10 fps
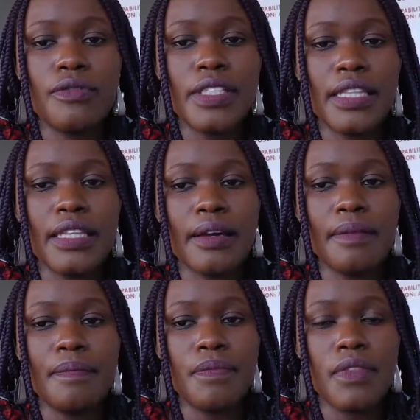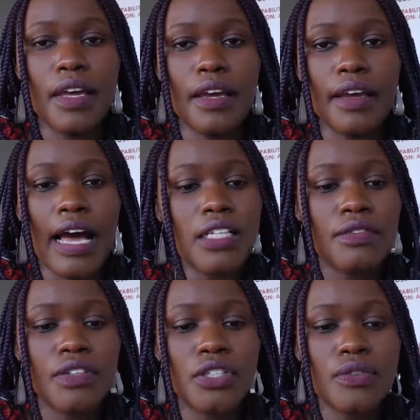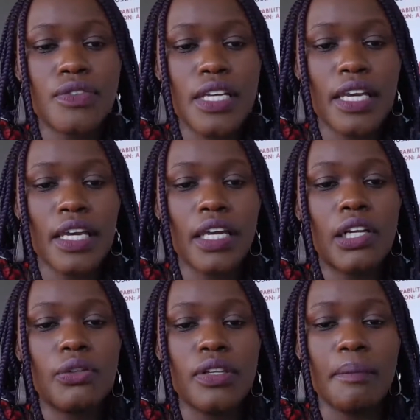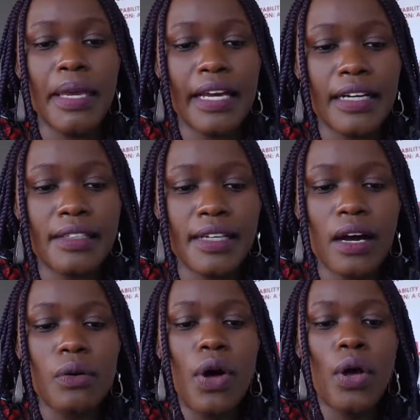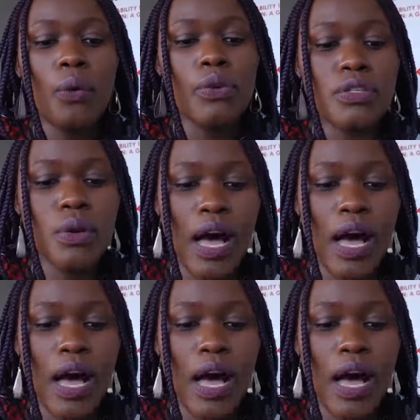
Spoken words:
in the activity of staking include the MakerDAO, we have